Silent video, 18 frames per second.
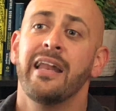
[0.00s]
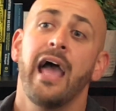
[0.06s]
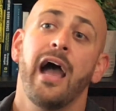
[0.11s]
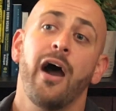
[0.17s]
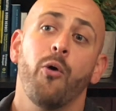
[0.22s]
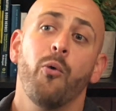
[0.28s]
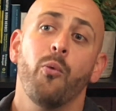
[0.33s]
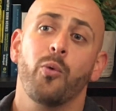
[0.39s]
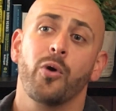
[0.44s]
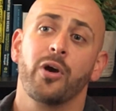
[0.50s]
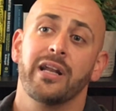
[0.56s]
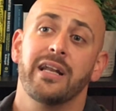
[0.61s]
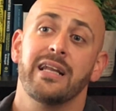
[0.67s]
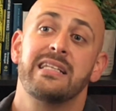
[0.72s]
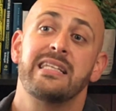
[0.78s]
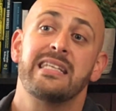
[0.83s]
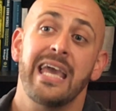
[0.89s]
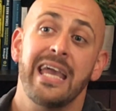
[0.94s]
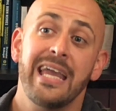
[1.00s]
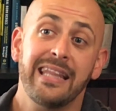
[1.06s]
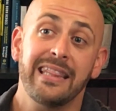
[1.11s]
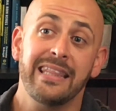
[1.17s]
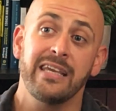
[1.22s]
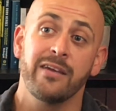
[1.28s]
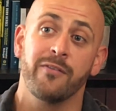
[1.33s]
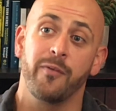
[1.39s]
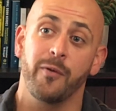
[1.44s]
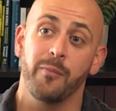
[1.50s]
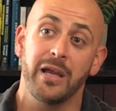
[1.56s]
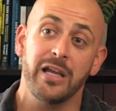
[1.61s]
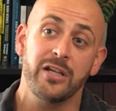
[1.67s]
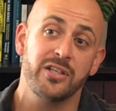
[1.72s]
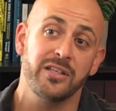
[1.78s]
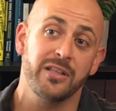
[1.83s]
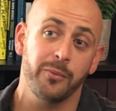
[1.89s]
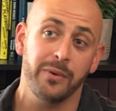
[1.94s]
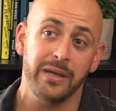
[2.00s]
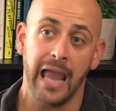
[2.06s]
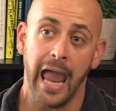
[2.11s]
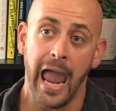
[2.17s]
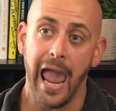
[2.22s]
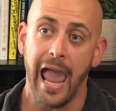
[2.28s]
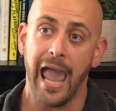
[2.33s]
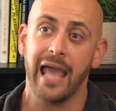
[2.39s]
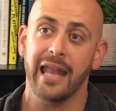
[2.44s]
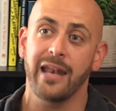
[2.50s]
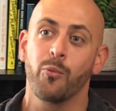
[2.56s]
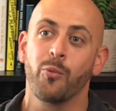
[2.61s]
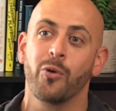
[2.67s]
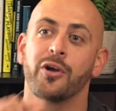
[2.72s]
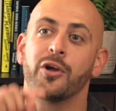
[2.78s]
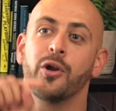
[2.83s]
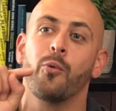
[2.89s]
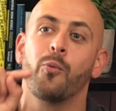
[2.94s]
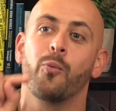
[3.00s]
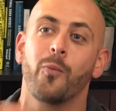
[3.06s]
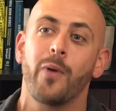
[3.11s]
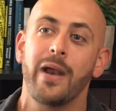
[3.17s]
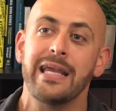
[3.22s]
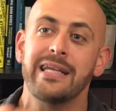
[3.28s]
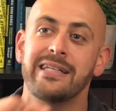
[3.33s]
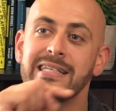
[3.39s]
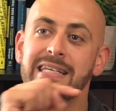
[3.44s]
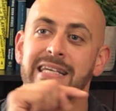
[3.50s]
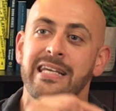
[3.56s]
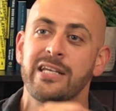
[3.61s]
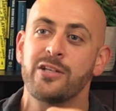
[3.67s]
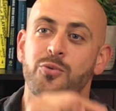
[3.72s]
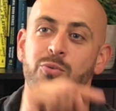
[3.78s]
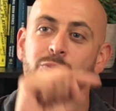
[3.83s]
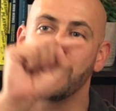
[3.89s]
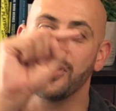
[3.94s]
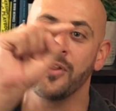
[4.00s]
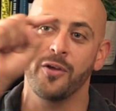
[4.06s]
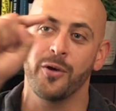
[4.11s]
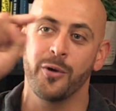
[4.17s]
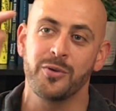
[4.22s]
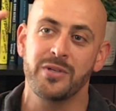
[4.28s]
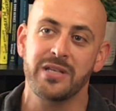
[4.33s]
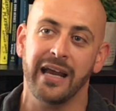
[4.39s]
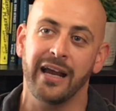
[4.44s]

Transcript: Now, we're gonna take the information that we had and we're gonna rate each one of those